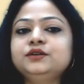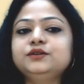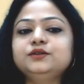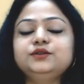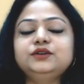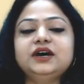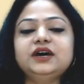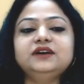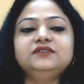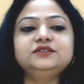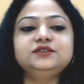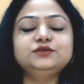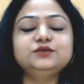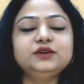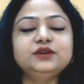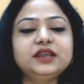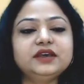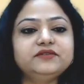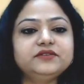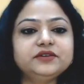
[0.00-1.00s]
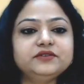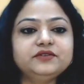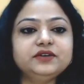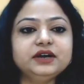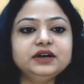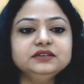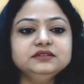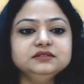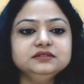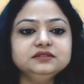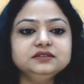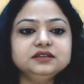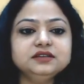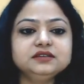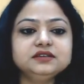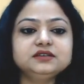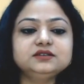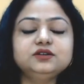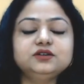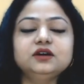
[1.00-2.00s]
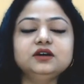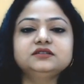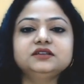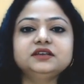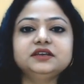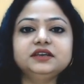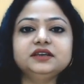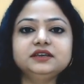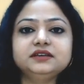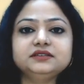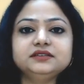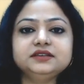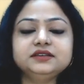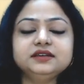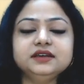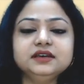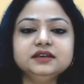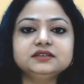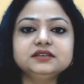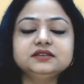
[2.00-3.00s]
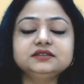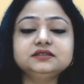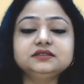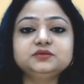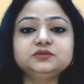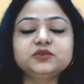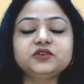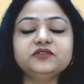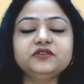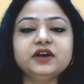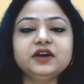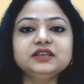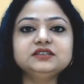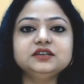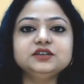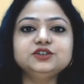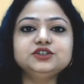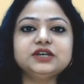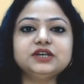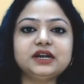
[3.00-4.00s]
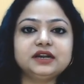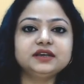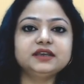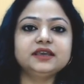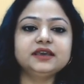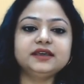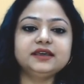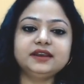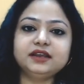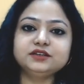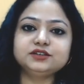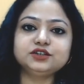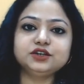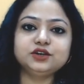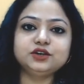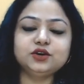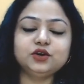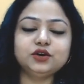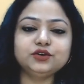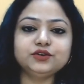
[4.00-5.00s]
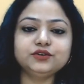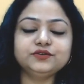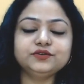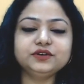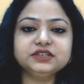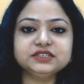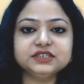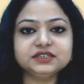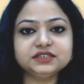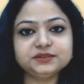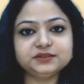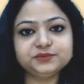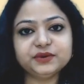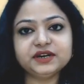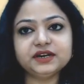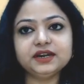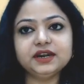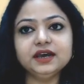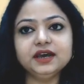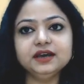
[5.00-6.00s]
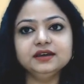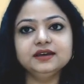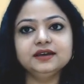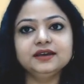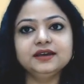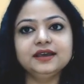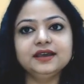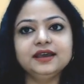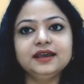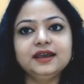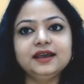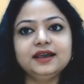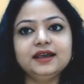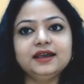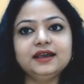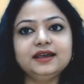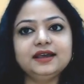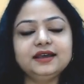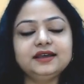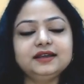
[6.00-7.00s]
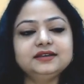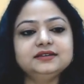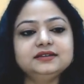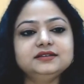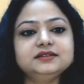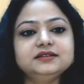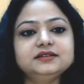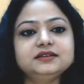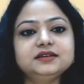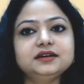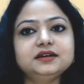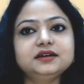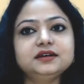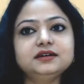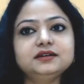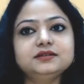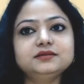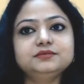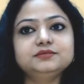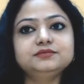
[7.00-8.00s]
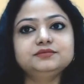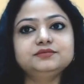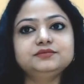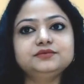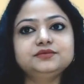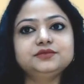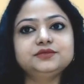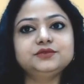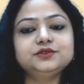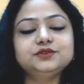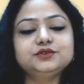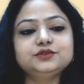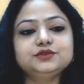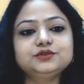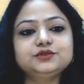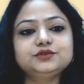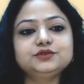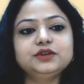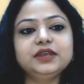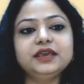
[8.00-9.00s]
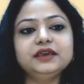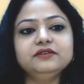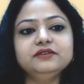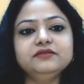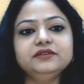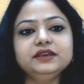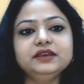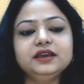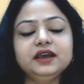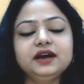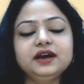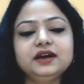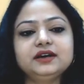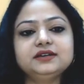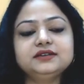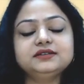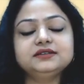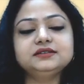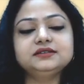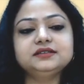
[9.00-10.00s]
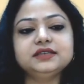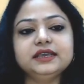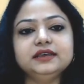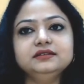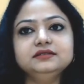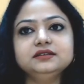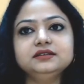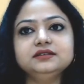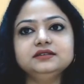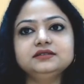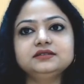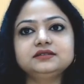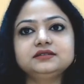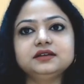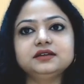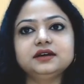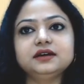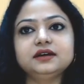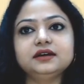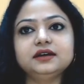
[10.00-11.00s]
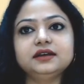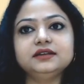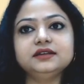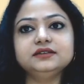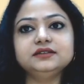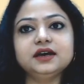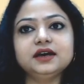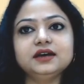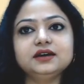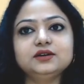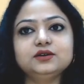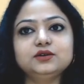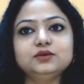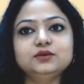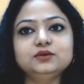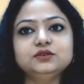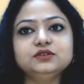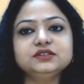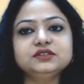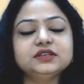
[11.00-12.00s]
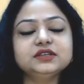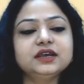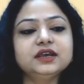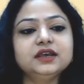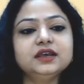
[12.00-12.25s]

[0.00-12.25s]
Good afternoon, everyone. This is Dr. Kirti, Assistant Professor, Chanakya National Law University, Patna. And today we are seeing this entire course,